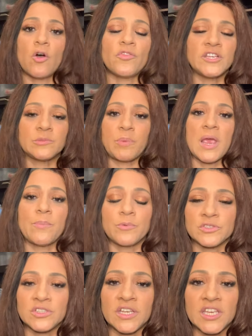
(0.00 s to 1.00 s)
all these
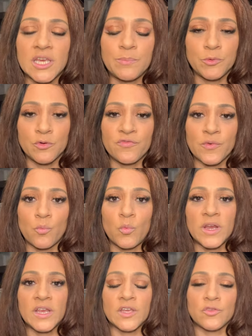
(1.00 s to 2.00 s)
papers to keep you from
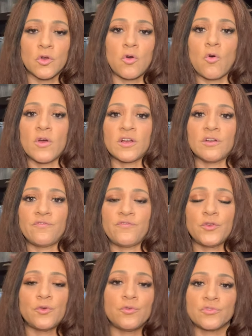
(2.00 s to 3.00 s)
winning in the court,
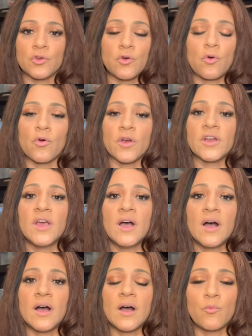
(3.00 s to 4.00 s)
confuse the court.
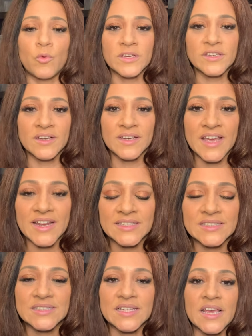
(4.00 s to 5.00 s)
Uh, one young lady
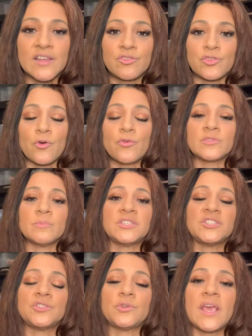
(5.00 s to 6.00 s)
said, throw as
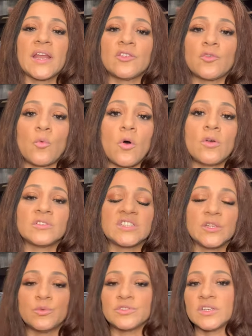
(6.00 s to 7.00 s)
much as you can at the wall,
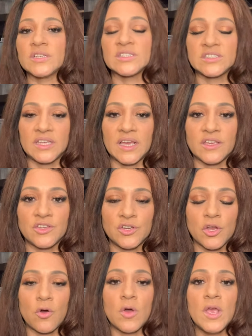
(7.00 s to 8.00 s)
see what's going to stick. You
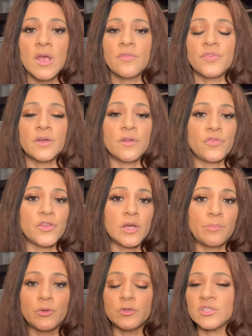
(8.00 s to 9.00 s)
know, the, the
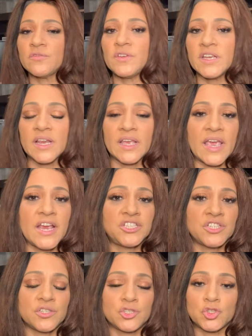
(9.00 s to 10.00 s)
abusive
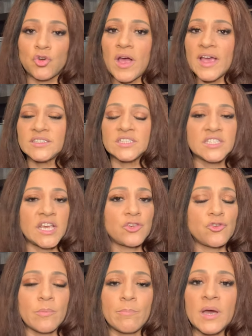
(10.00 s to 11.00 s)
litigation, trying to take
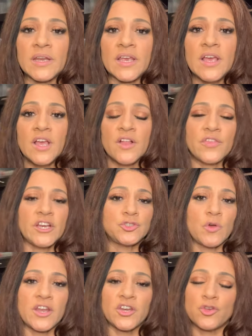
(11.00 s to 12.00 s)
your money. They
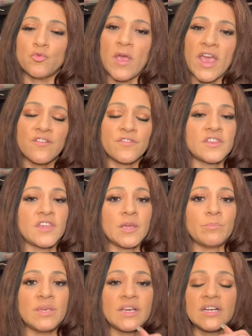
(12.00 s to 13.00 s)
try to do
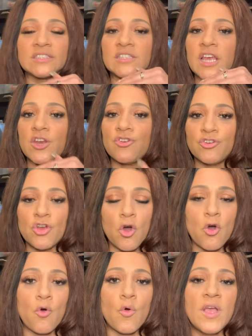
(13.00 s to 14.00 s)
everything because they
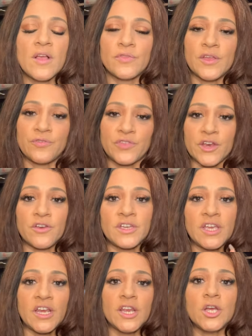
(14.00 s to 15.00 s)
know that they're
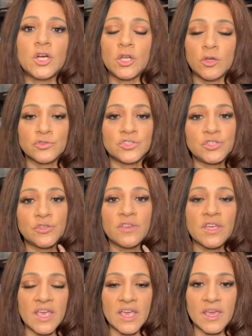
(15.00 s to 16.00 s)
getting close to
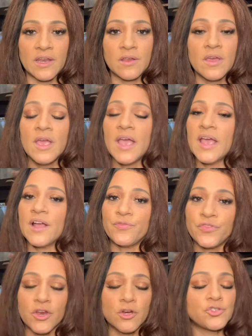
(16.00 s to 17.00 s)
the end.
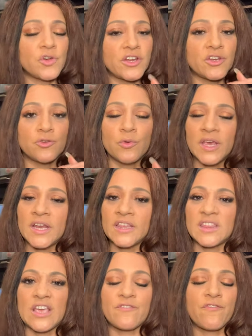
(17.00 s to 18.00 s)
And they're trying to do
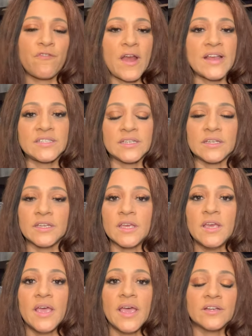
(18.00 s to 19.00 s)
anything frantically.
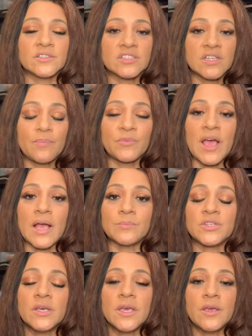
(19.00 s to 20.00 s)
And
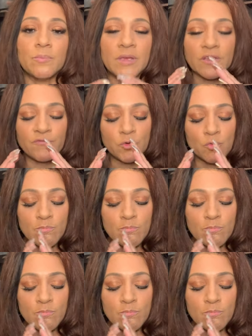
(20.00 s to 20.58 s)
sometimes if you